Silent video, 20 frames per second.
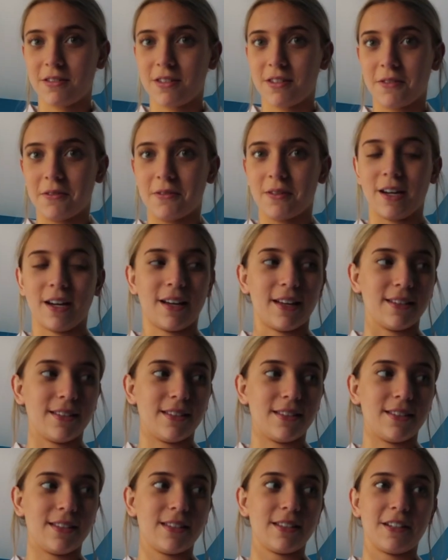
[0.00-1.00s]
so I guess
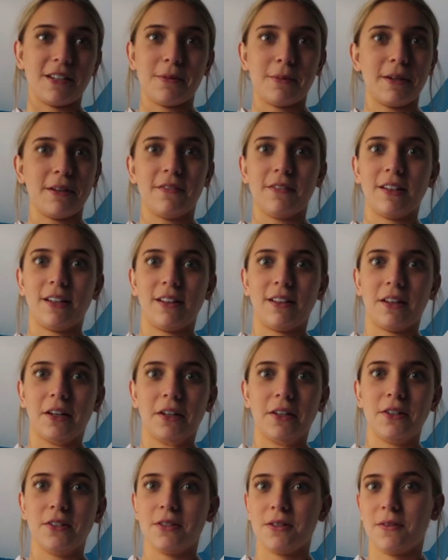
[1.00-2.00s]
this is going to be a really long
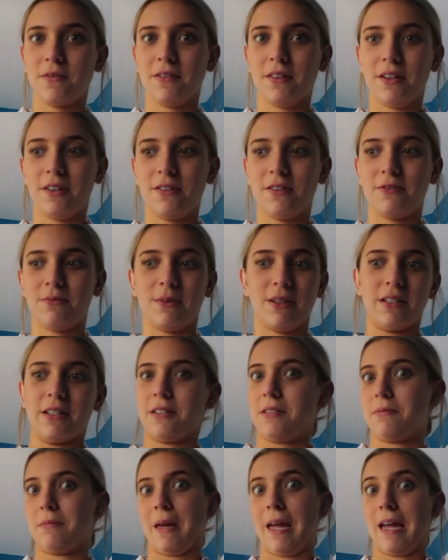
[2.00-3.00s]
YouTube video of me
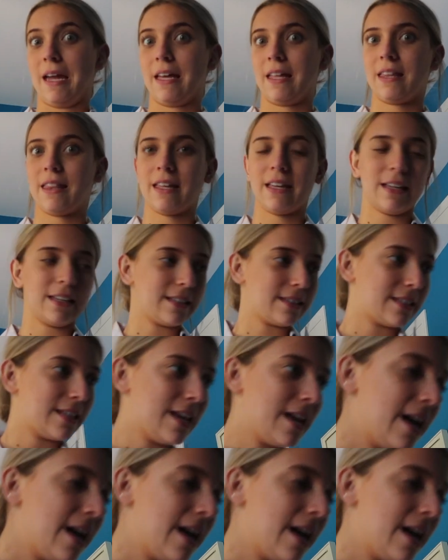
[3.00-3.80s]
just making things.